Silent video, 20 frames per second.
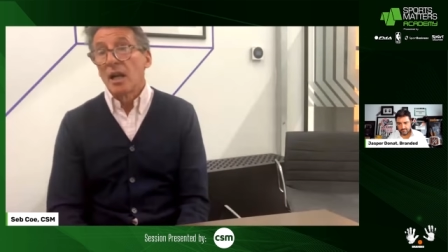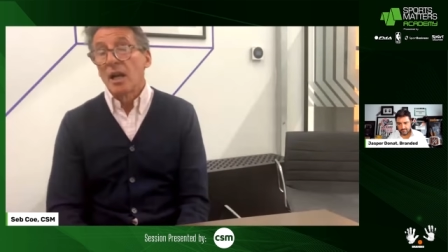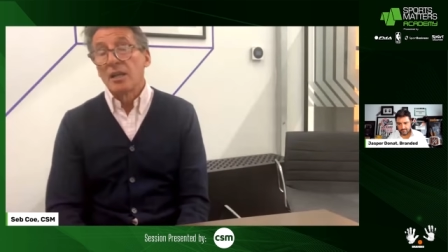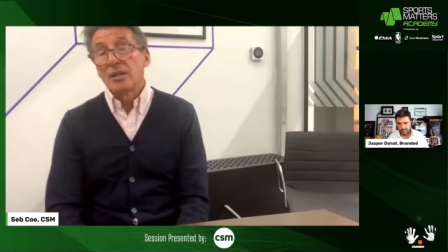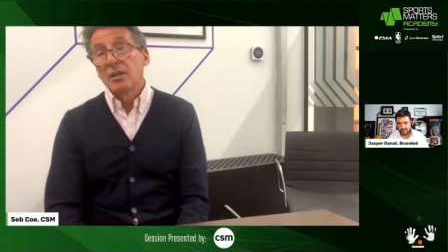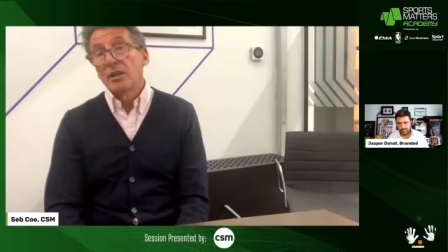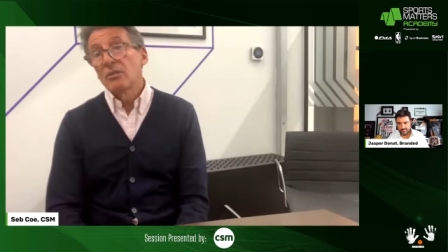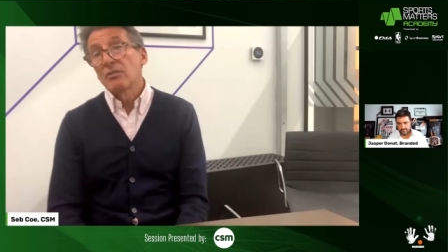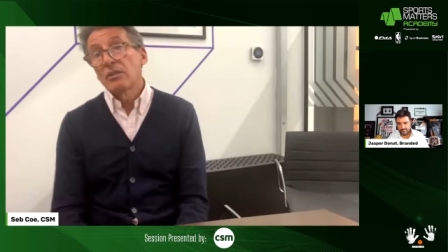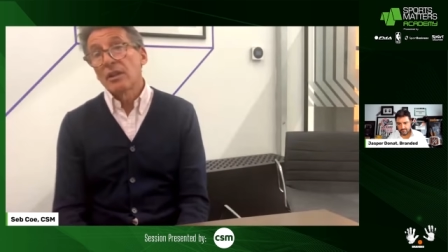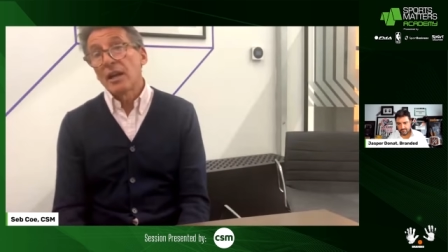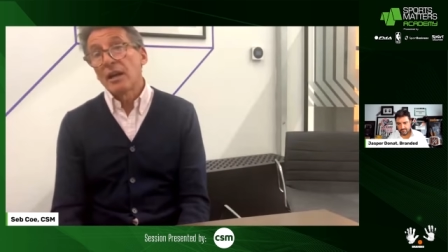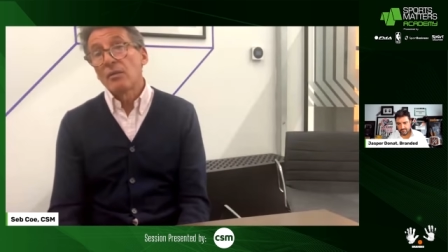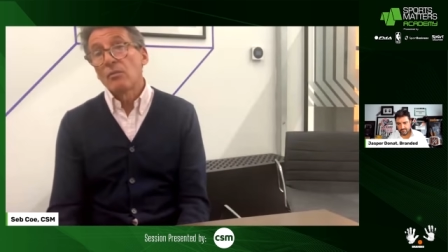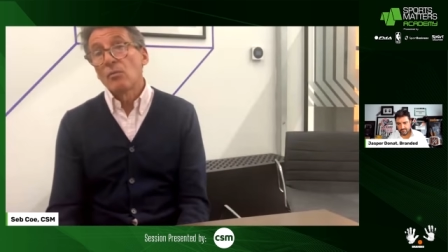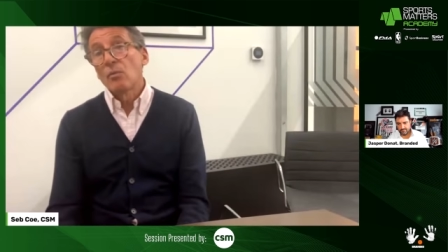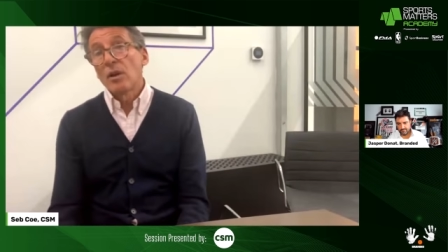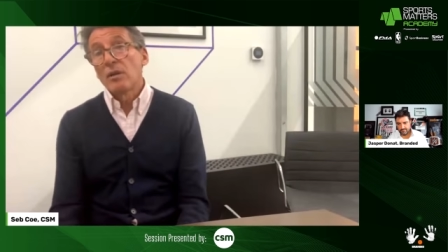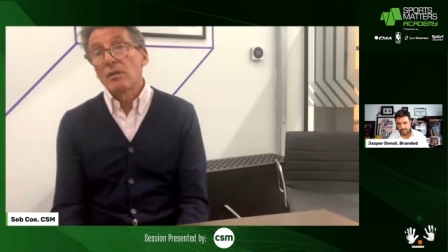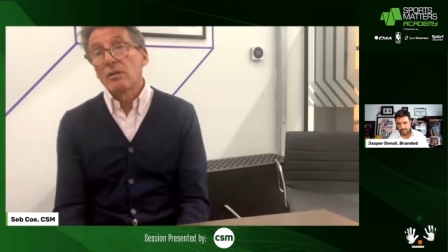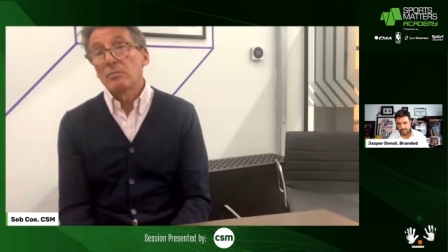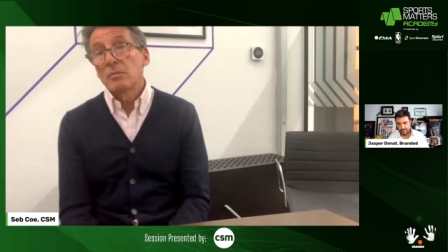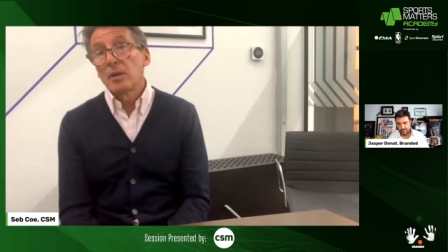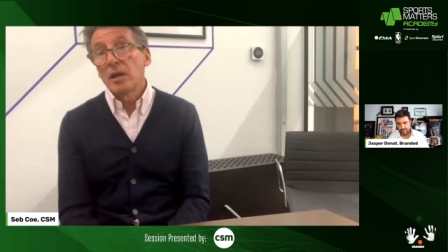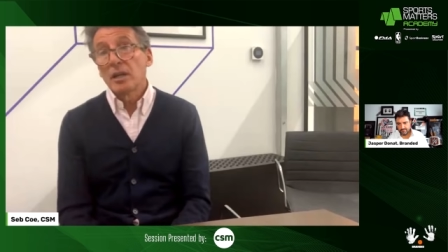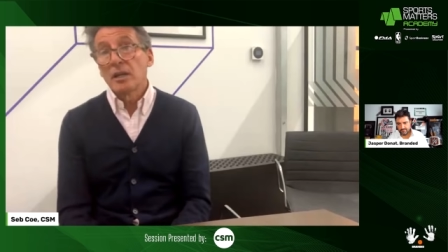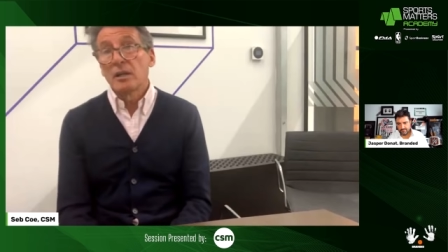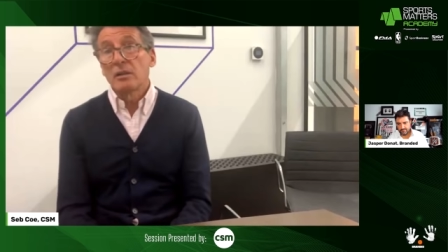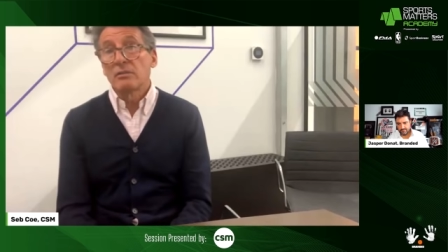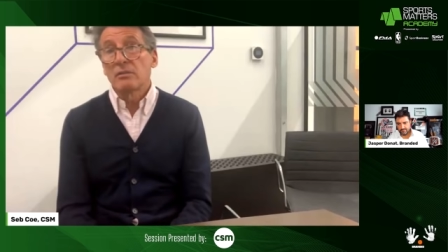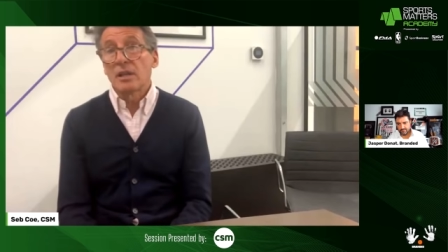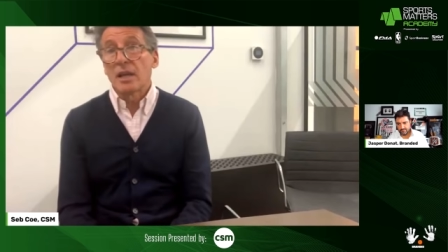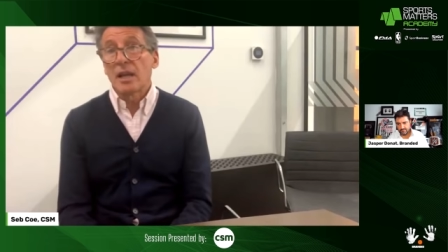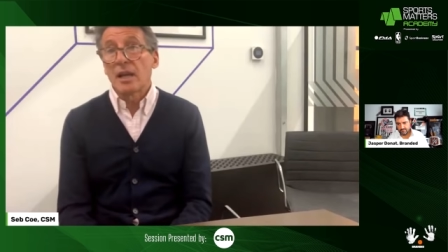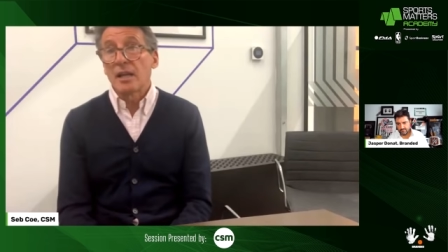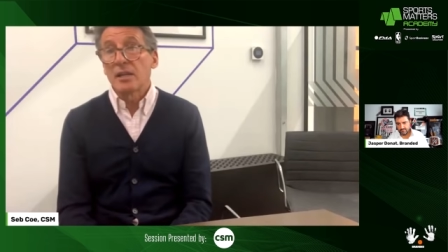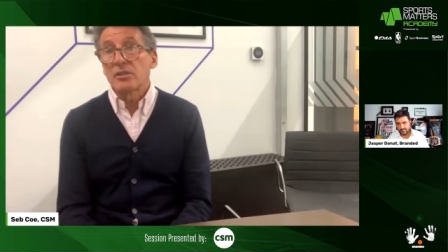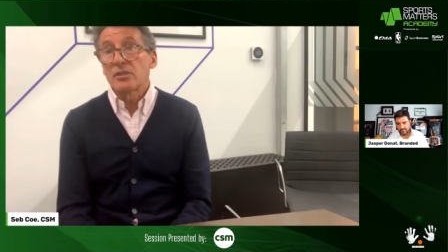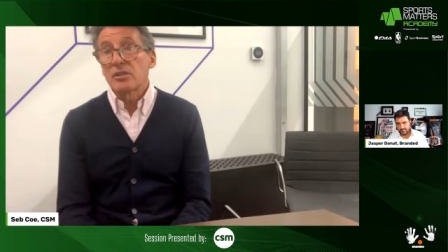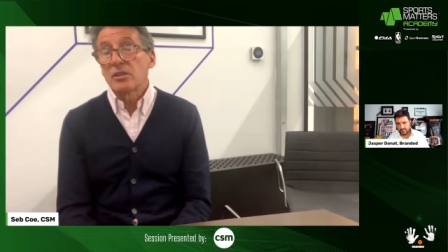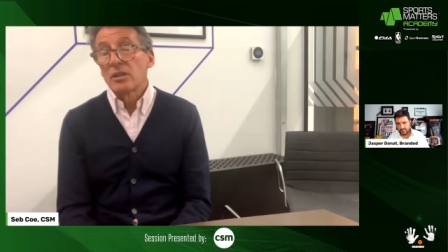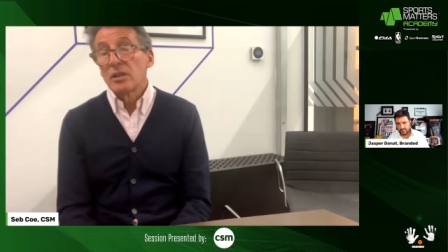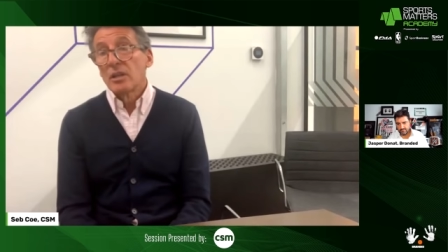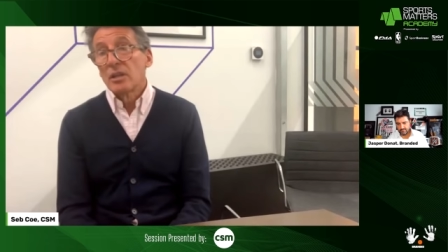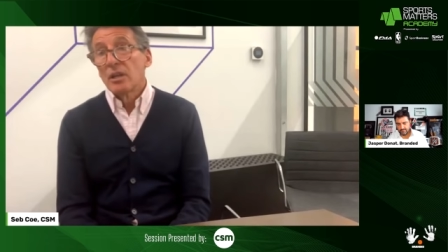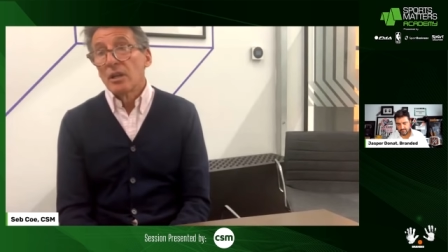I know that wearing my own hat